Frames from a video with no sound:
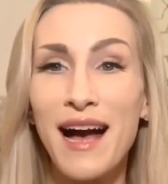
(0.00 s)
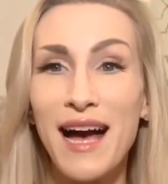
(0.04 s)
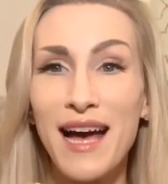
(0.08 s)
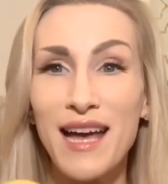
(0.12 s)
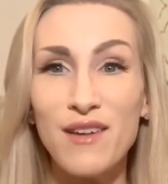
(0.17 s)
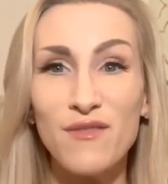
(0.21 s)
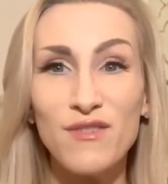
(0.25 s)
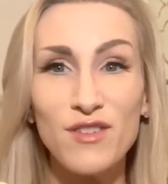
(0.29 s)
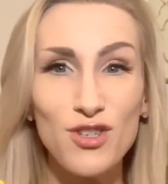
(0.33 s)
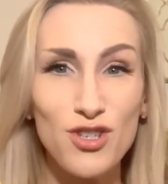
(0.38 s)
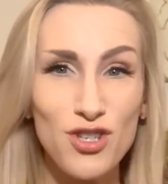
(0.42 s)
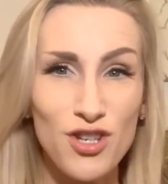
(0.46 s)

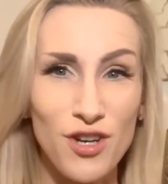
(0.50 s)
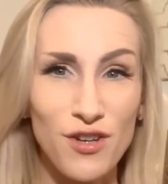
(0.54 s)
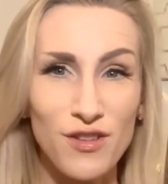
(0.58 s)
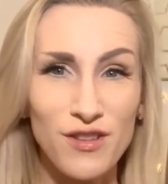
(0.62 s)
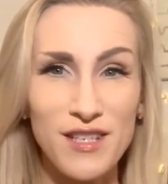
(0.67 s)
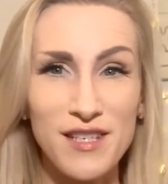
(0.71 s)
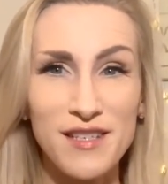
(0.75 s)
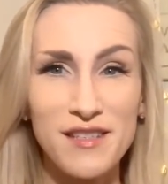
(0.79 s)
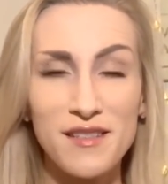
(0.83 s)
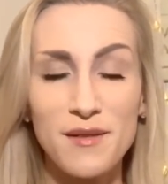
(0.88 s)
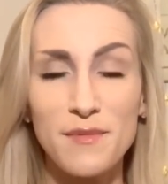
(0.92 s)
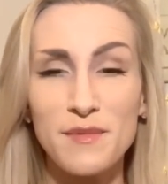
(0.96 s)
I even chunk
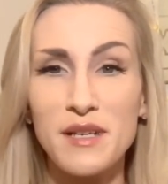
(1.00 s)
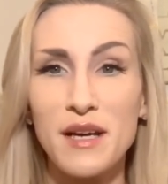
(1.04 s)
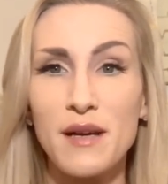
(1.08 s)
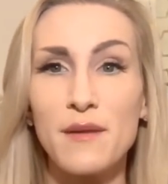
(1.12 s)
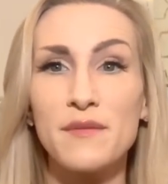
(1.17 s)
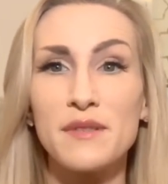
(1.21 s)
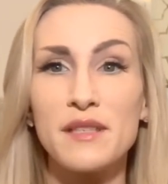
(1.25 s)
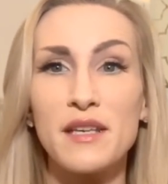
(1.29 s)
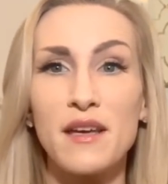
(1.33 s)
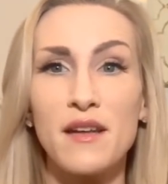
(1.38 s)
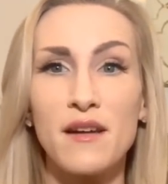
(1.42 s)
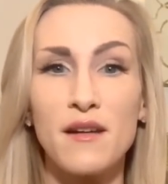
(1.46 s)
these
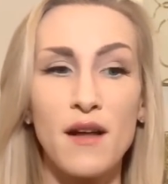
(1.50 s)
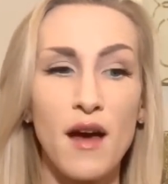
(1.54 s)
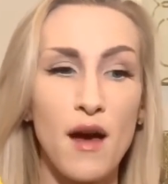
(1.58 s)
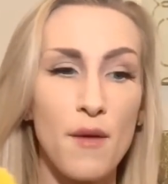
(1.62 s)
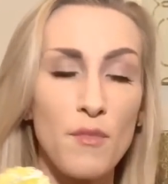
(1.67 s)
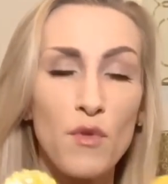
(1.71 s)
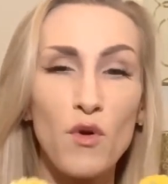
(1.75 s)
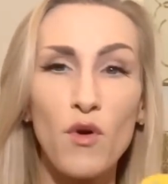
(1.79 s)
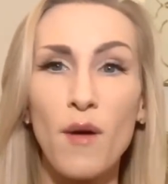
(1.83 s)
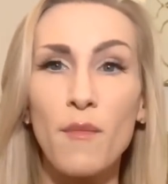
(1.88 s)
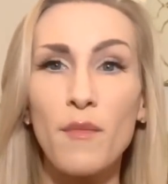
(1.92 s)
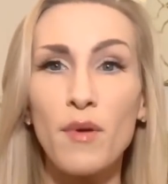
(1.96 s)
sometimes and
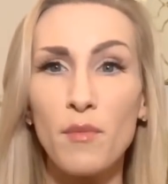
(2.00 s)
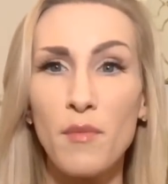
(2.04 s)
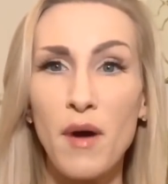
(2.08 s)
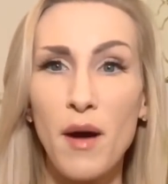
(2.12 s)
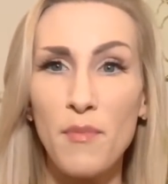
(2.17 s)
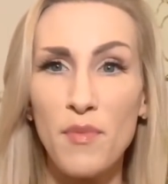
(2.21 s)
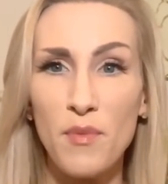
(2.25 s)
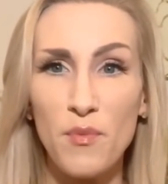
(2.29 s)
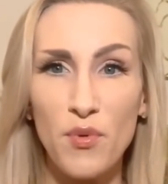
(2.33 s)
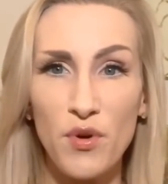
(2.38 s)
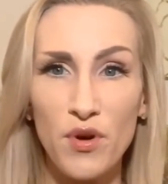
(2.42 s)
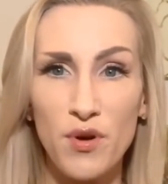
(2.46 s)
um, crumble them
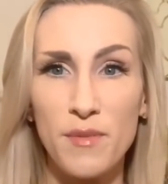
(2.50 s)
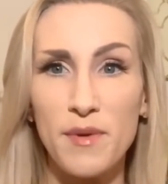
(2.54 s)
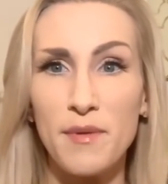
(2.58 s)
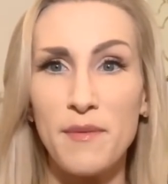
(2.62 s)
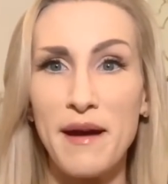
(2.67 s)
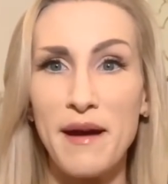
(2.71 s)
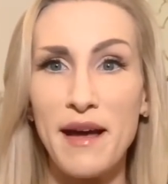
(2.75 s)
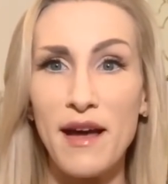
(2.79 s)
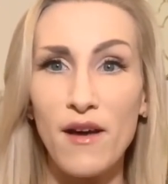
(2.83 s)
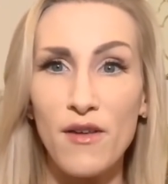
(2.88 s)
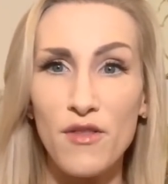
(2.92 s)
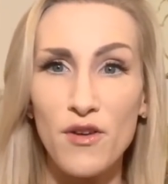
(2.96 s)
up and put them in
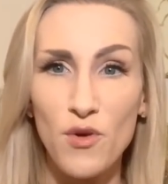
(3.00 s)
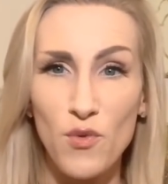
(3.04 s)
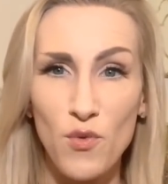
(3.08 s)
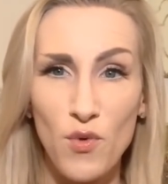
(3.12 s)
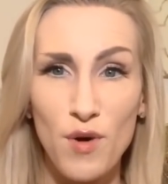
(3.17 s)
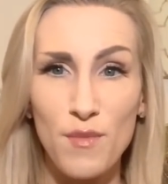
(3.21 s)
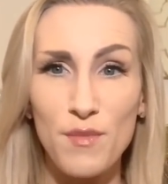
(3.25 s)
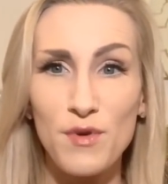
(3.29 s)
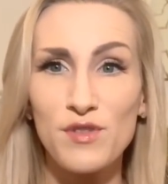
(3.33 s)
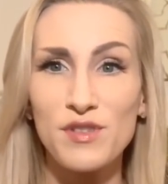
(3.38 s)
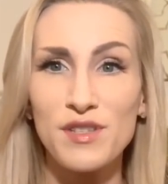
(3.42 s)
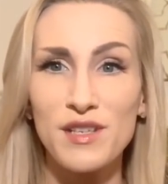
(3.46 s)
my other
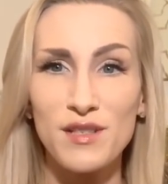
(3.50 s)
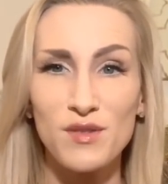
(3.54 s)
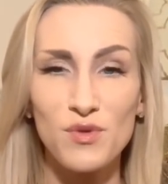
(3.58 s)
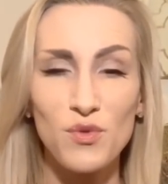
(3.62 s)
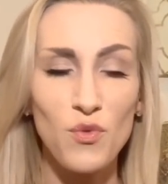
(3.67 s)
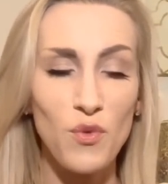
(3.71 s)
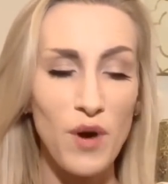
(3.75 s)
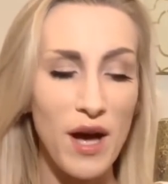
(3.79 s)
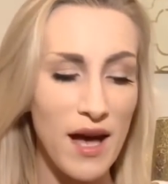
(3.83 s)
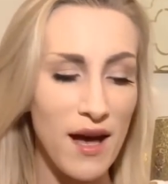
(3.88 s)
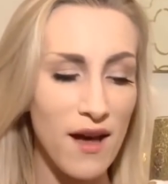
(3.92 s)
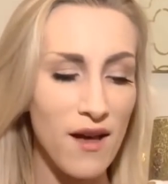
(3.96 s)
warmers as
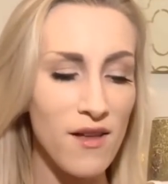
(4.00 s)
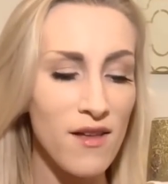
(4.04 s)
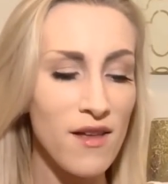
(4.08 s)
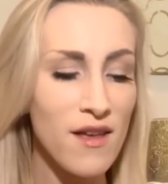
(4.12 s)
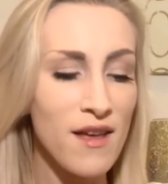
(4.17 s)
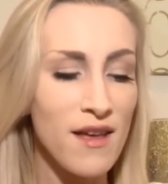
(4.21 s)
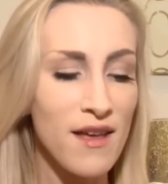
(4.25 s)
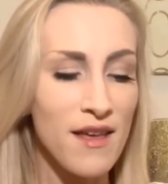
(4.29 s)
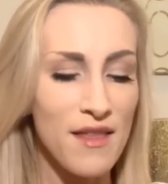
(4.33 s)
well.